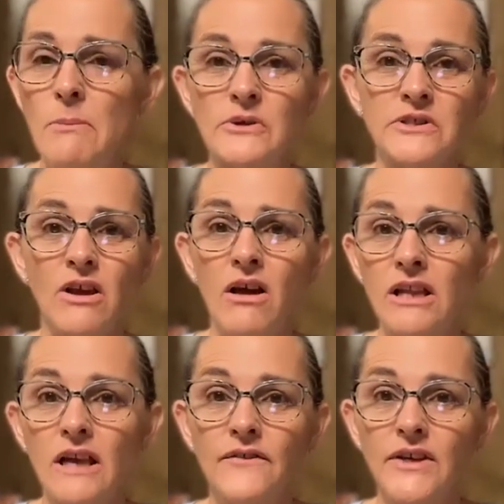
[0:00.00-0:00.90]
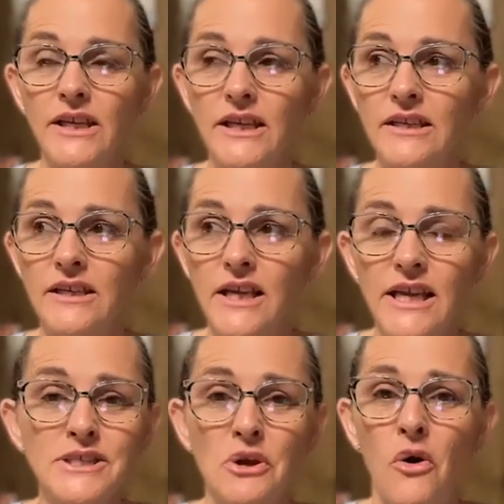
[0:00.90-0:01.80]
Almost all of it
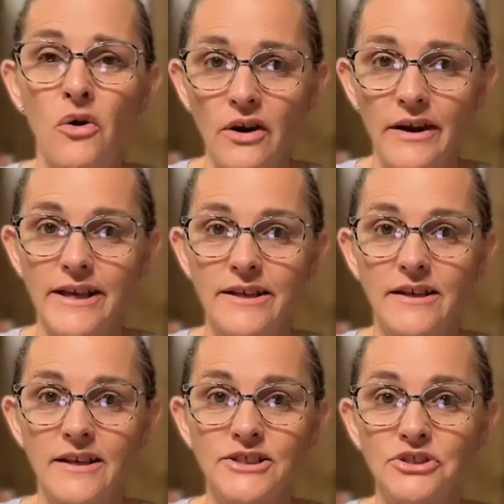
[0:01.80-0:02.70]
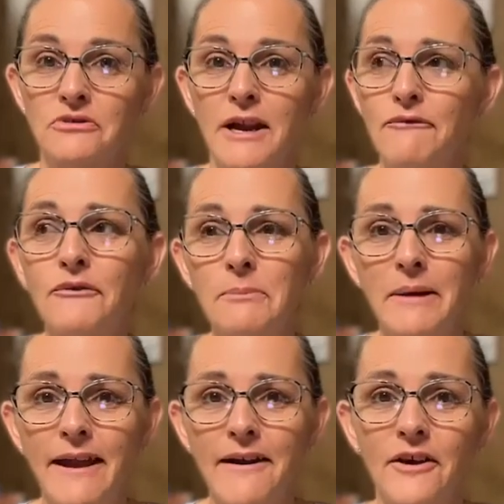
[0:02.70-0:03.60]
is horrid, straight
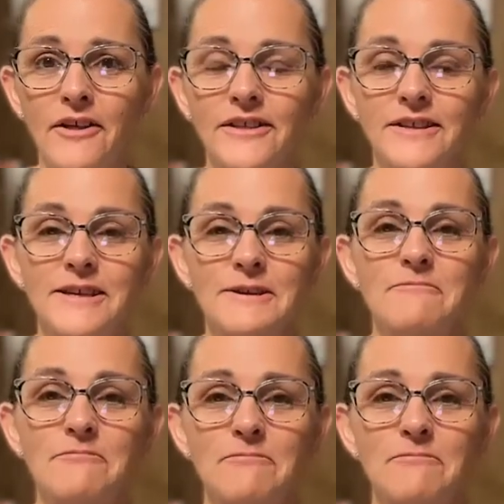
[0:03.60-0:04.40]
from hell.